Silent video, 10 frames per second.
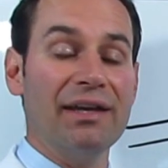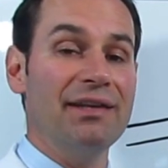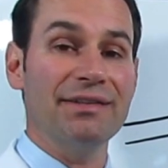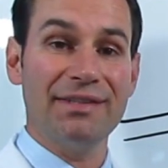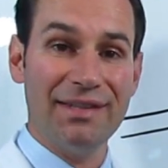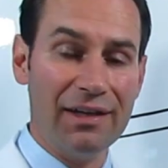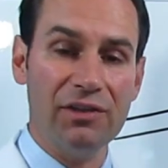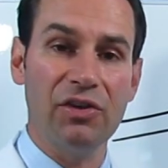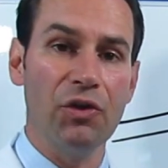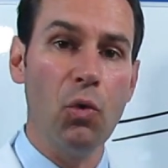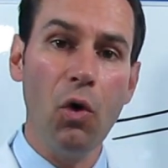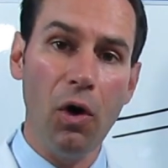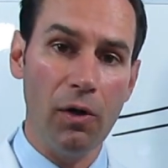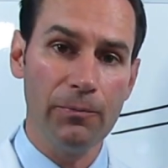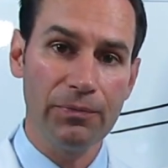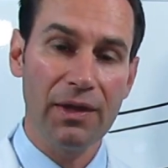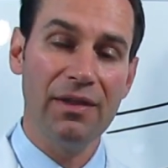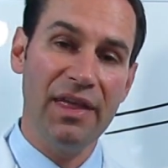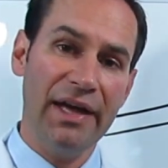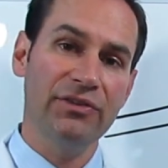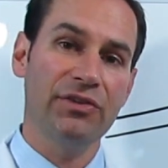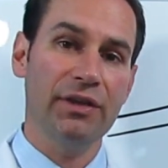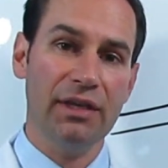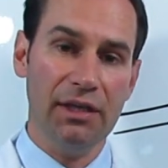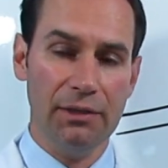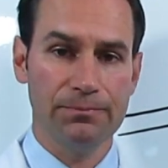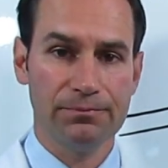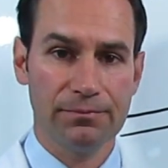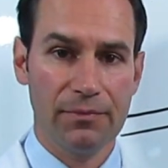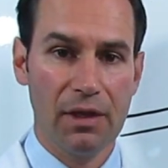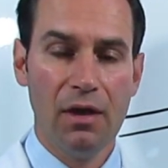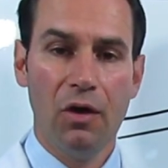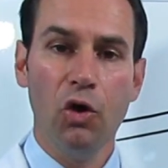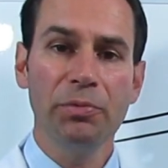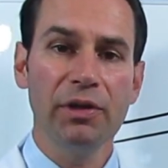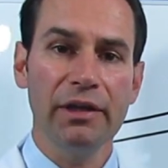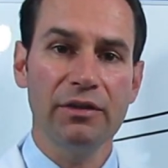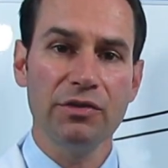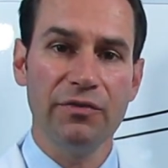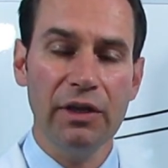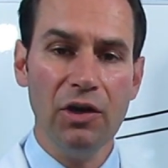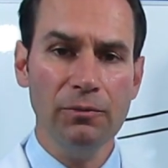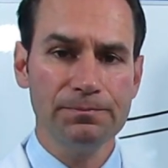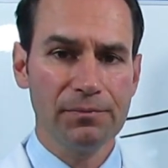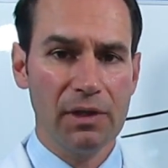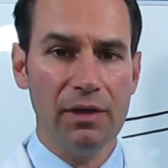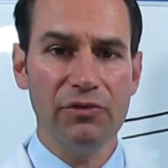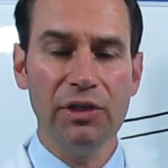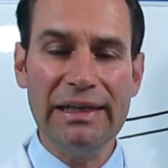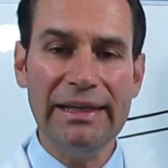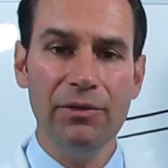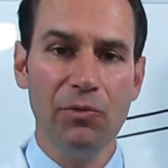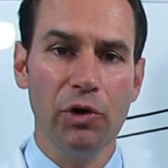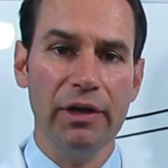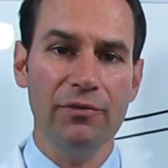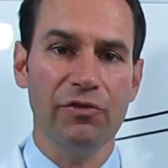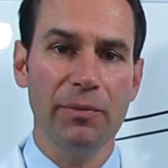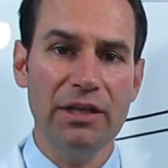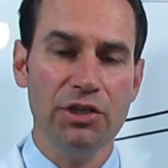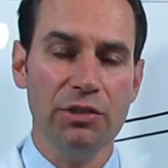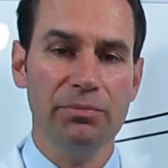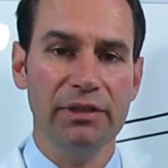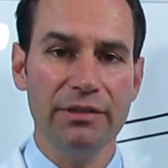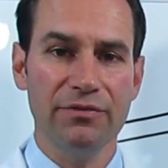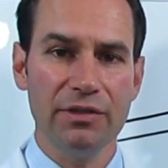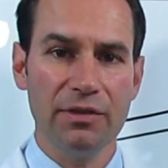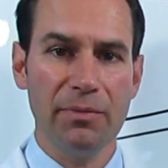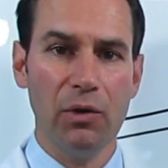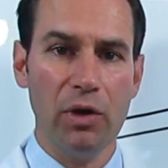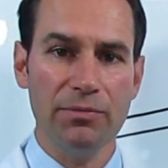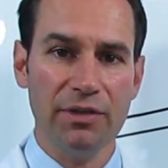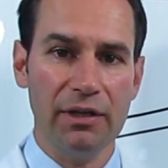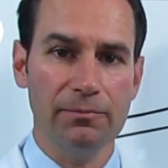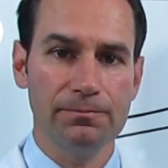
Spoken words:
going to stick to the wall. That's the key. I hope you liked this video. If you need more information, please visit my website.